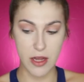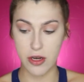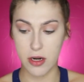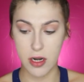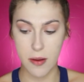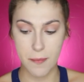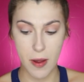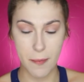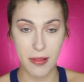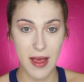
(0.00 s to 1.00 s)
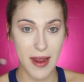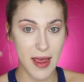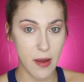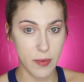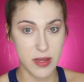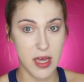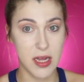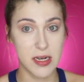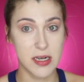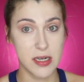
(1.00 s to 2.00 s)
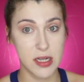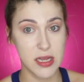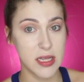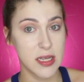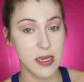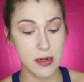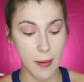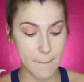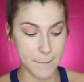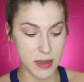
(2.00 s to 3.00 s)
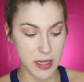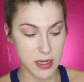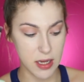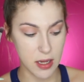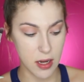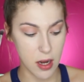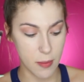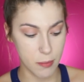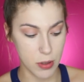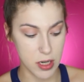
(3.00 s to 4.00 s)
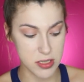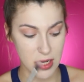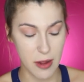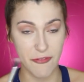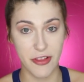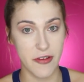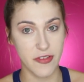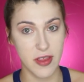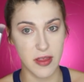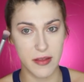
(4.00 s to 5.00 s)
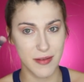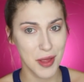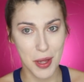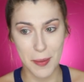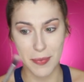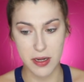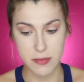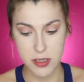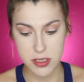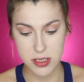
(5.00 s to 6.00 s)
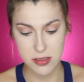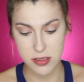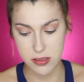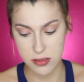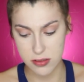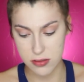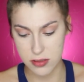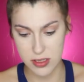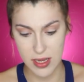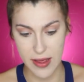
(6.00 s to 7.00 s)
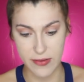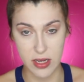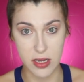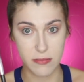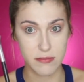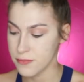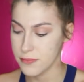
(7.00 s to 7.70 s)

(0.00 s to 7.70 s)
and you're going to apply that with a clean blending brush, like a fluffy blending brush. This doesn't have a name.